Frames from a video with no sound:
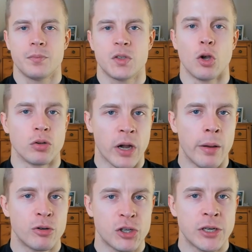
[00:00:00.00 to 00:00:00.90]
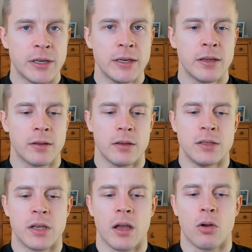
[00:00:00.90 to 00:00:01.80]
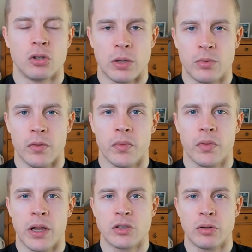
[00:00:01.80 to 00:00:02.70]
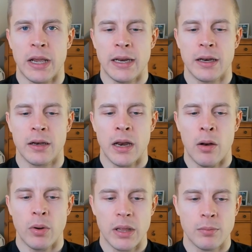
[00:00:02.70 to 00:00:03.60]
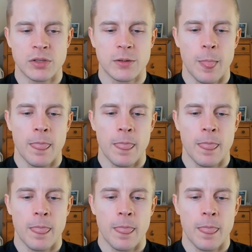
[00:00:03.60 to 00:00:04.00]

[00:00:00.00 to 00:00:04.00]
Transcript: So time restricted eating is a concept of uh, circadian uh, rhythms.